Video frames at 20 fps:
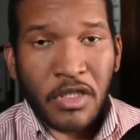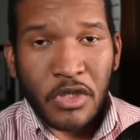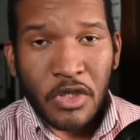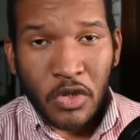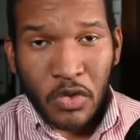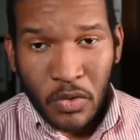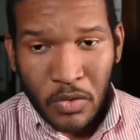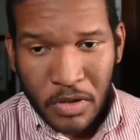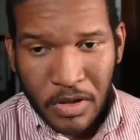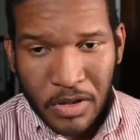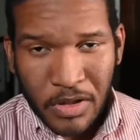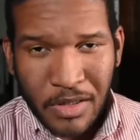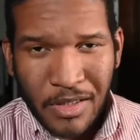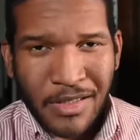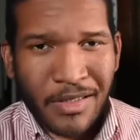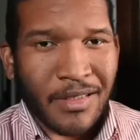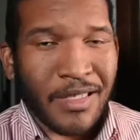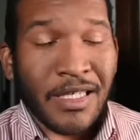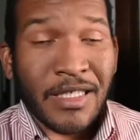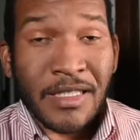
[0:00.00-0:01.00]

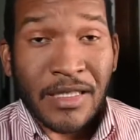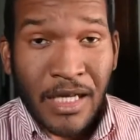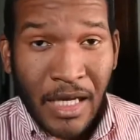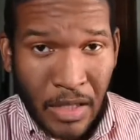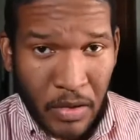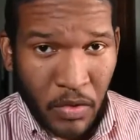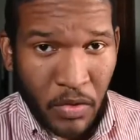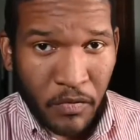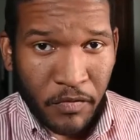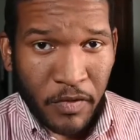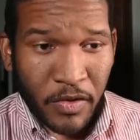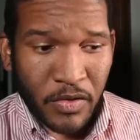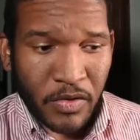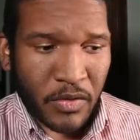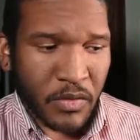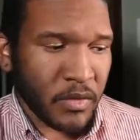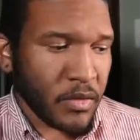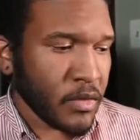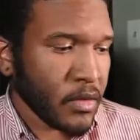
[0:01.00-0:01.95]
Usually, that's not universal.